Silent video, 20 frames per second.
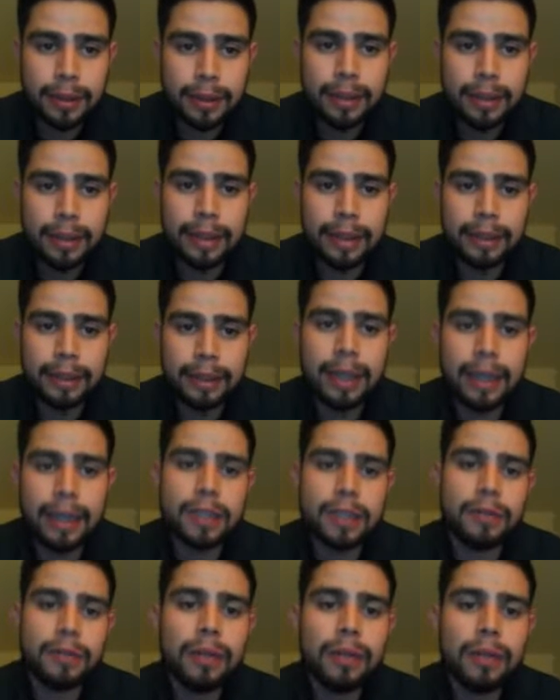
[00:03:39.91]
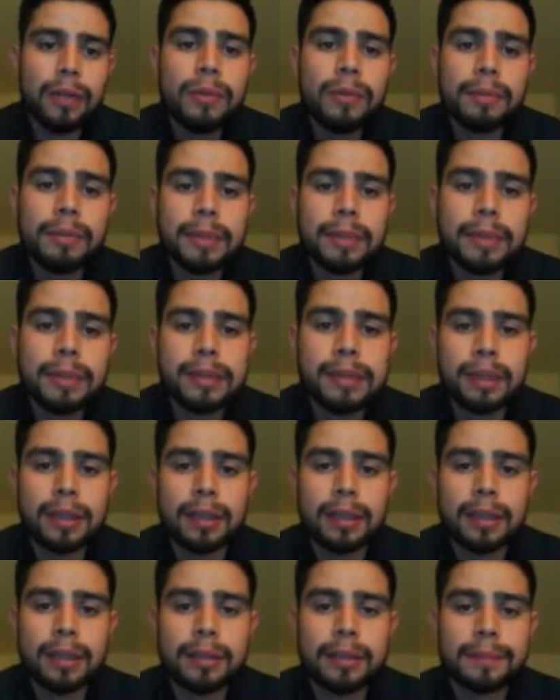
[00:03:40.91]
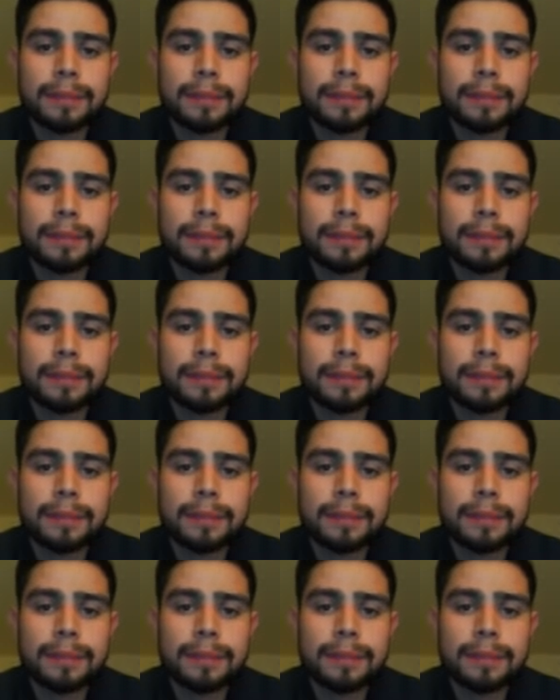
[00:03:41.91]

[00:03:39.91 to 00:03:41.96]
Net cash flow investing,